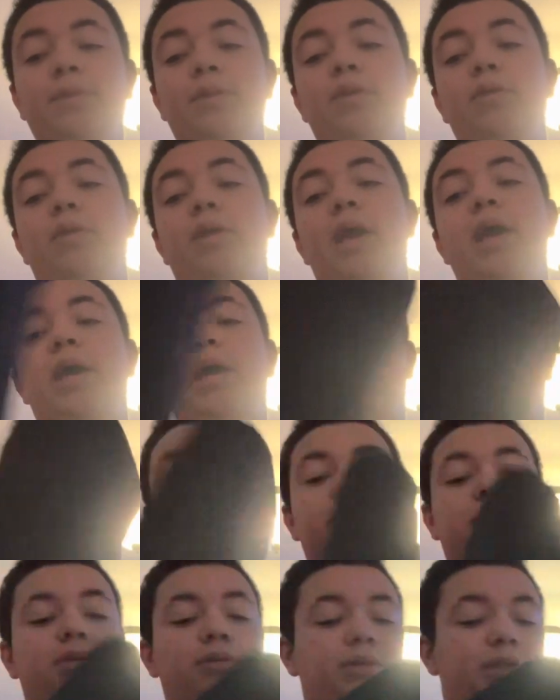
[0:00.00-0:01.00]
You get an
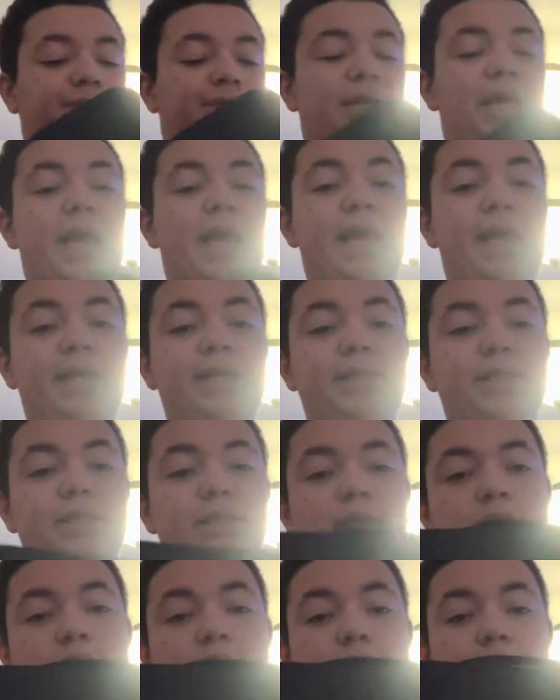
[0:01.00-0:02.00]
exclusive
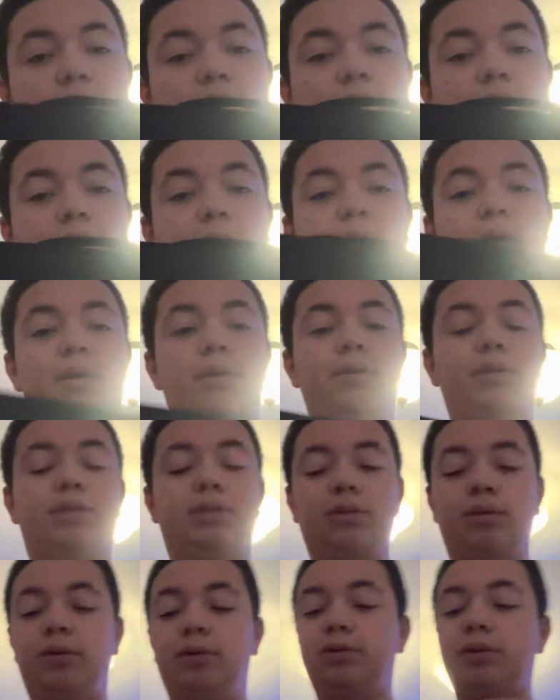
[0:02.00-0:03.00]
case right here.
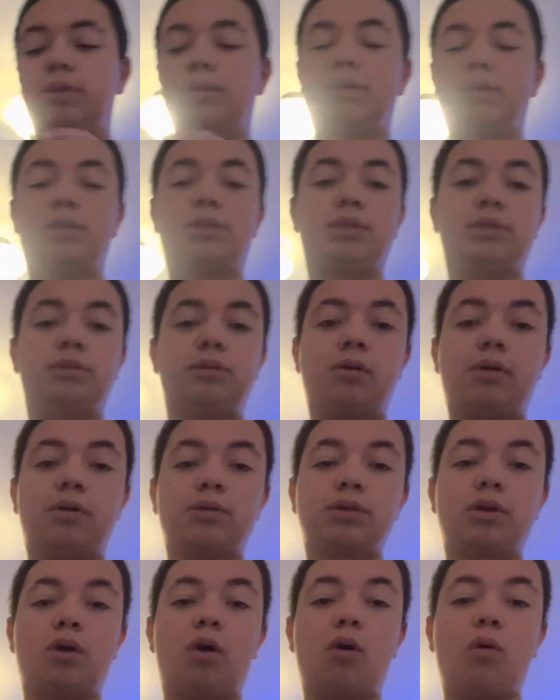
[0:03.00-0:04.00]
So usually this logo
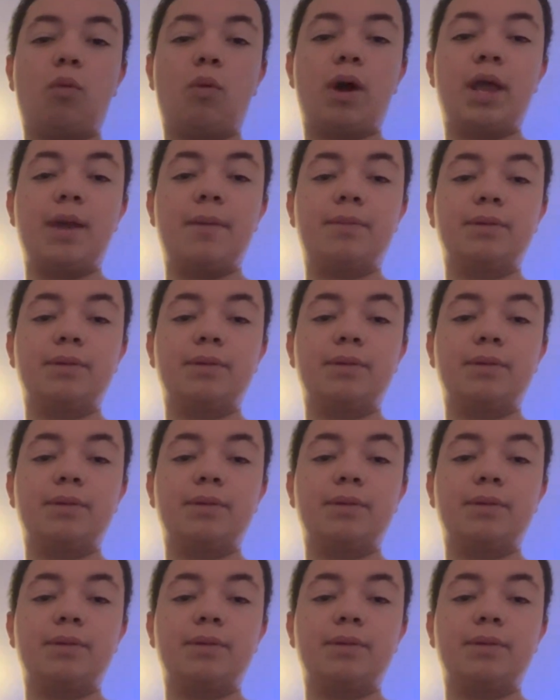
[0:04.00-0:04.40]
is all white, but